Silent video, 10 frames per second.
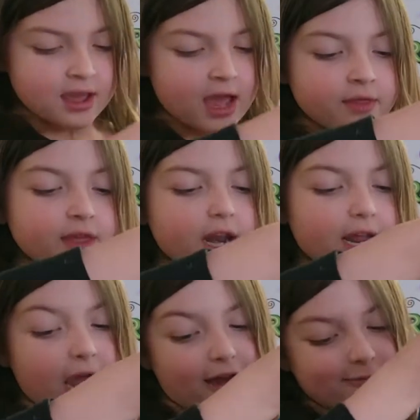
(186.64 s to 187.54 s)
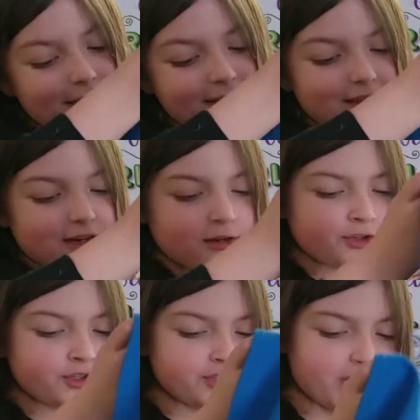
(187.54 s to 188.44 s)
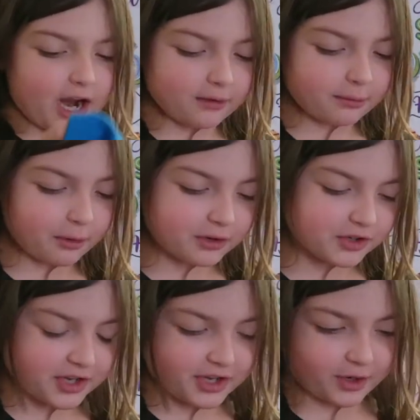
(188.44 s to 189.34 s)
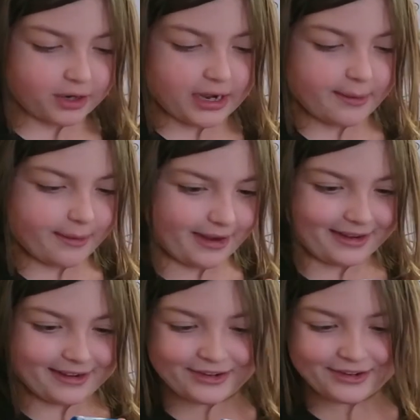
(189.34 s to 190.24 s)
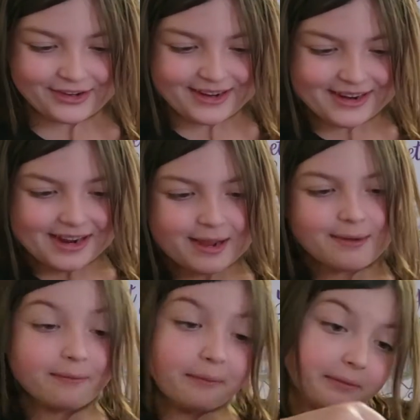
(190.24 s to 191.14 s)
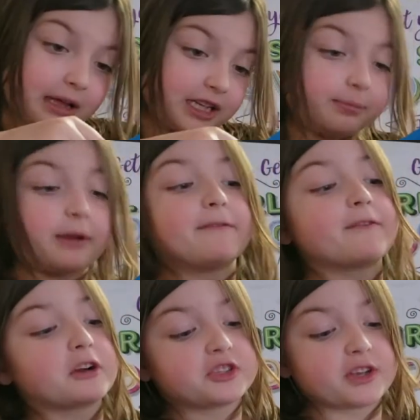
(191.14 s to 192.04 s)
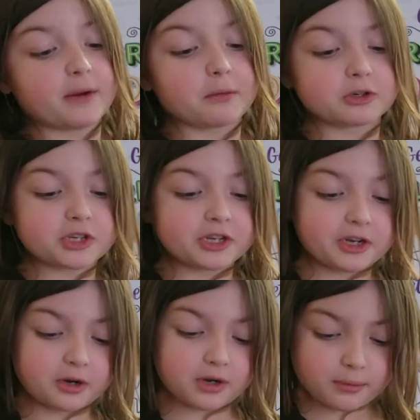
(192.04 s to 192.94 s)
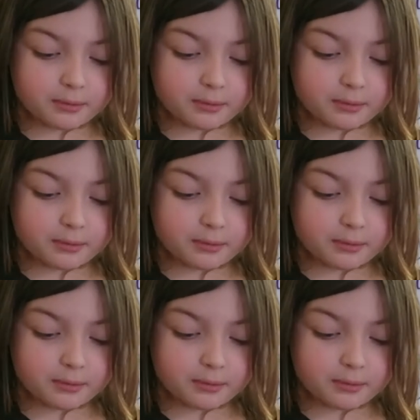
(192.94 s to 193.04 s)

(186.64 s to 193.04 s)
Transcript: And then I have my little cybersecurity badge. It's my first cybersecurity